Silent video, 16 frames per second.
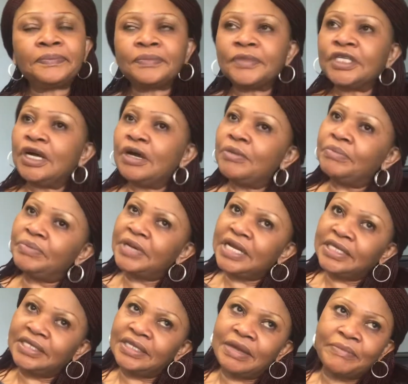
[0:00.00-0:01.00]
God
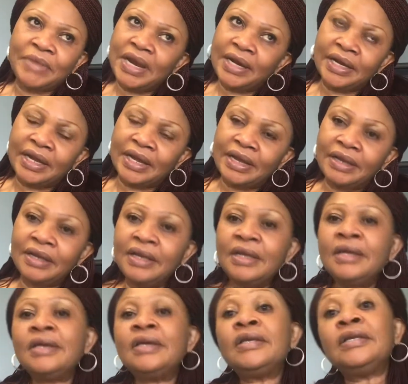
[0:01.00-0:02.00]
bless America,
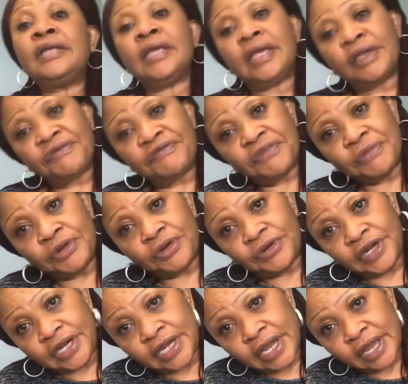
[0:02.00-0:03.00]
they gave him
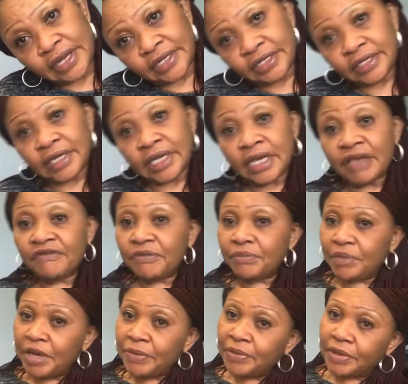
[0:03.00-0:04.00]
green card. They gave him
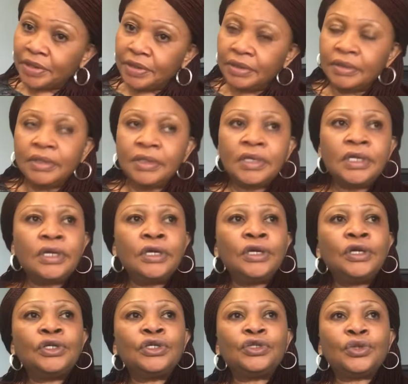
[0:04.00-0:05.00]
paper.
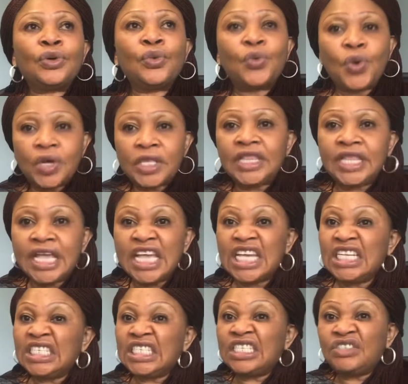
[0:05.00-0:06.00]
So one day
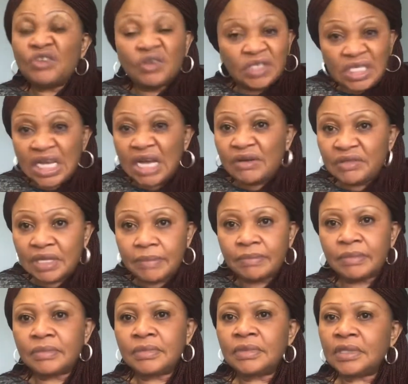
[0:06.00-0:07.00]
he did not tell them.
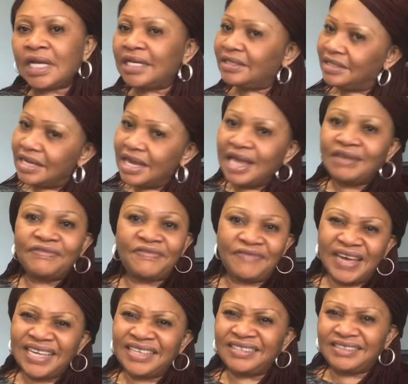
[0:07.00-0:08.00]
That's the
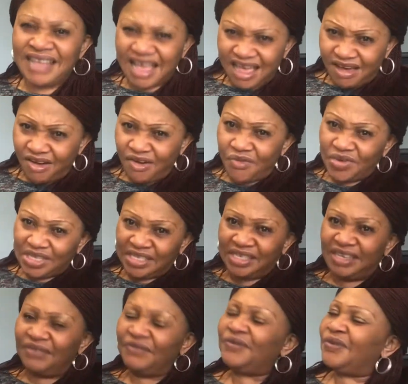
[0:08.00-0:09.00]
advice I always
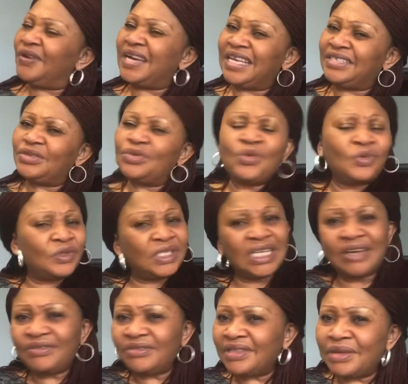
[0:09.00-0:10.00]
give you guys. Don't
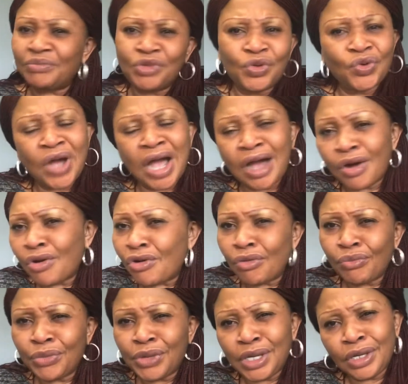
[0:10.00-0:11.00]
tell them you are
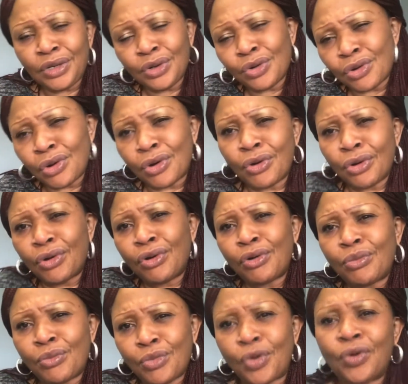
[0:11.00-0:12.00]
coming
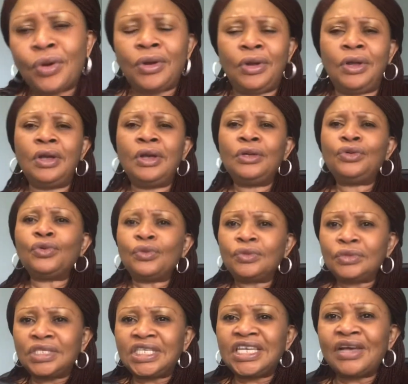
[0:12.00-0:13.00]
home.
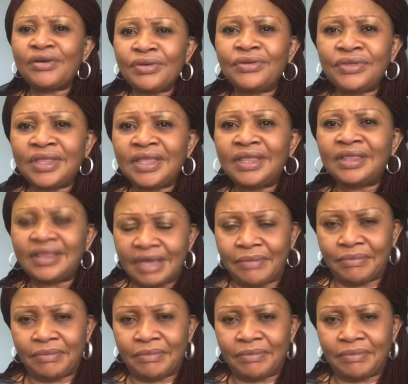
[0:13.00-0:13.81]
Don't tell them.